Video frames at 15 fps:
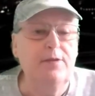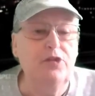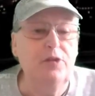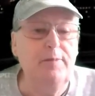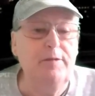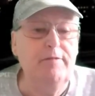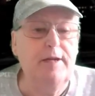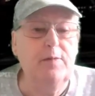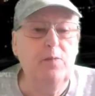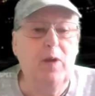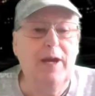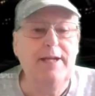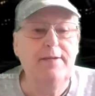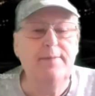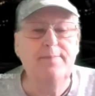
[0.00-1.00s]
Should be red and
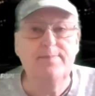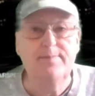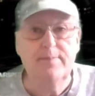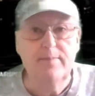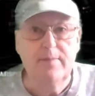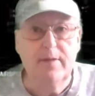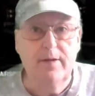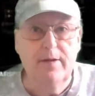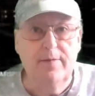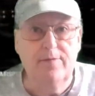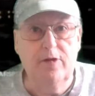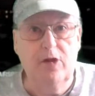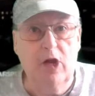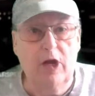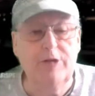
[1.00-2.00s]
white
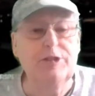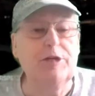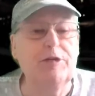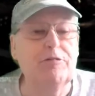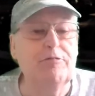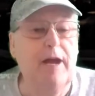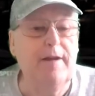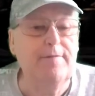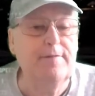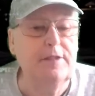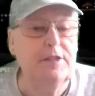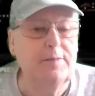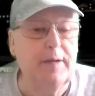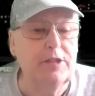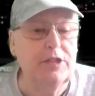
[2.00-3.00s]
for a large aircraft
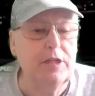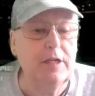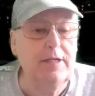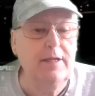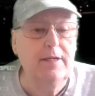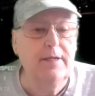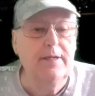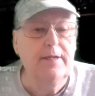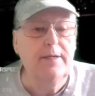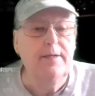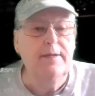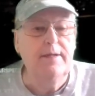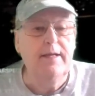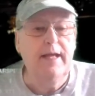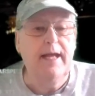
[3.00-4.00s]
especially.
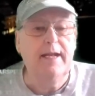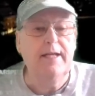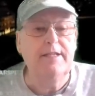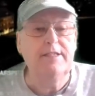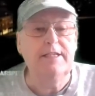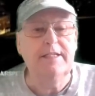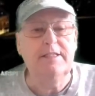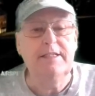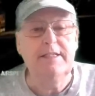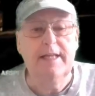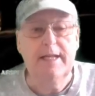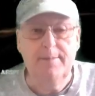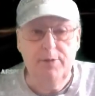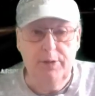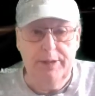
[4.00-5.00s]
And I can see
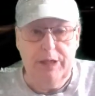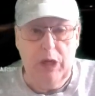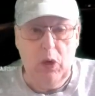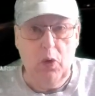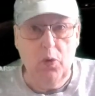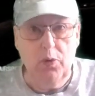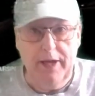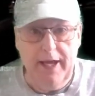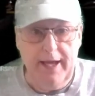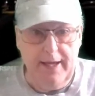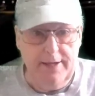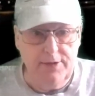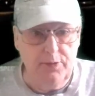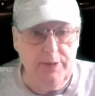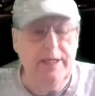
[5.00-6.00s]
that I'm doing okay
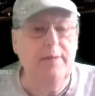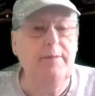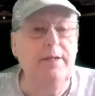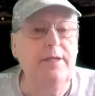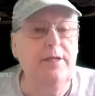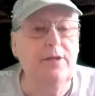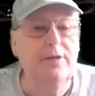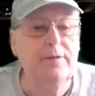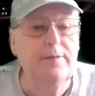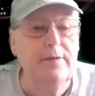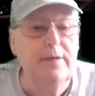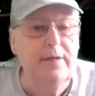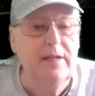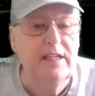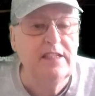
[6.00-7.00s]
as we come in here.
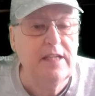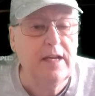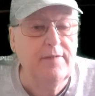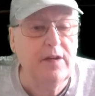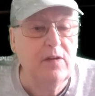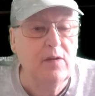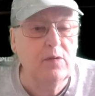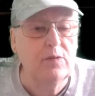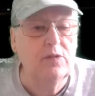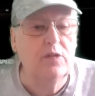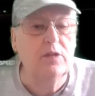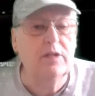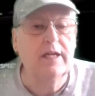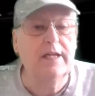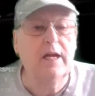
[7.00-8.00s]
Let's have a close
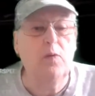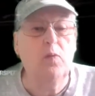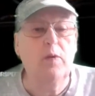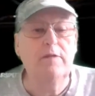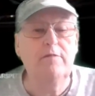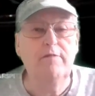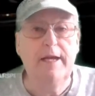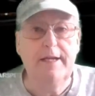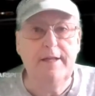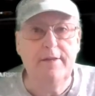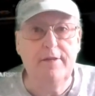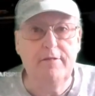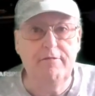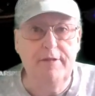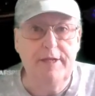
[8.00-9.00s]
look. I got 1 red and
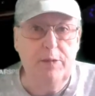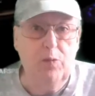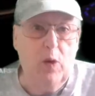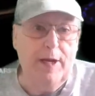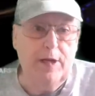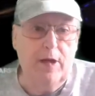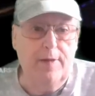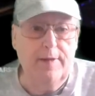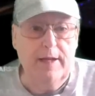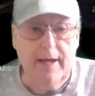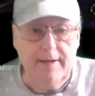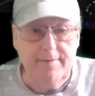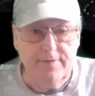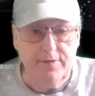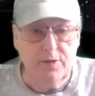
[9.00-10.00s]
3 white on the
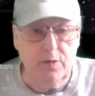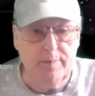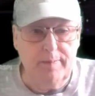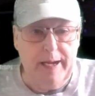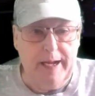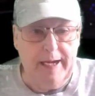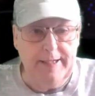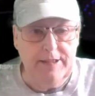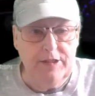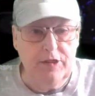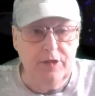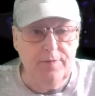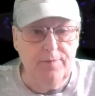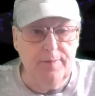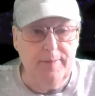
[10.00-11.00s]
left, so my height's
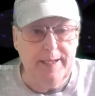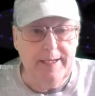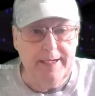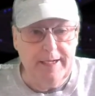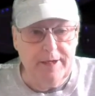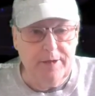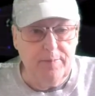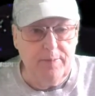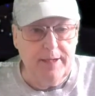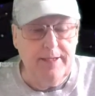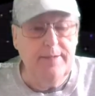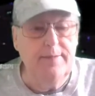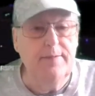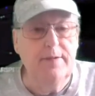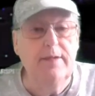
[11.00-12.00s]
good for my little
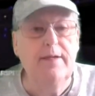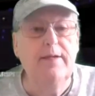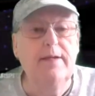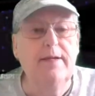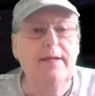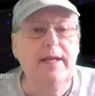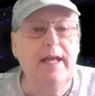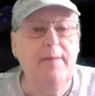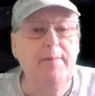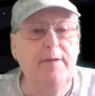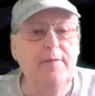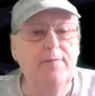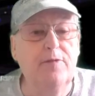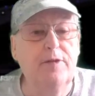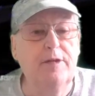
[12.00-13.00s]
airplane.
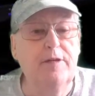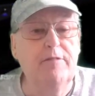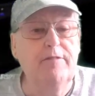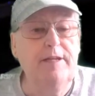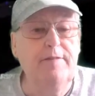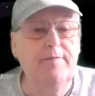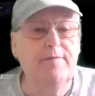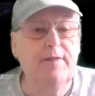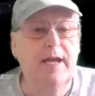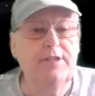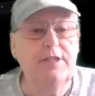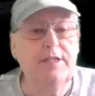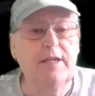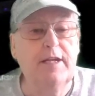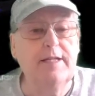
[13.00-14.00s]
Aiming for the green
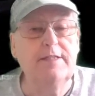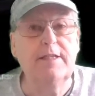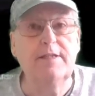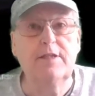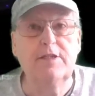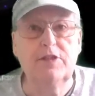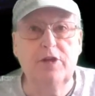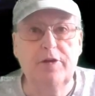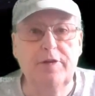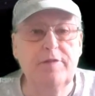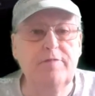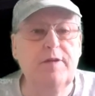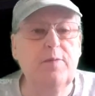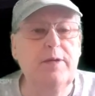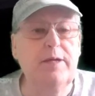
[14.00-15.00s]
flashing lights at the start of
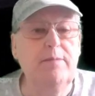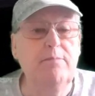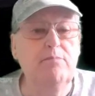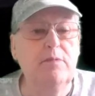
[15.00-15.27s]
the runway.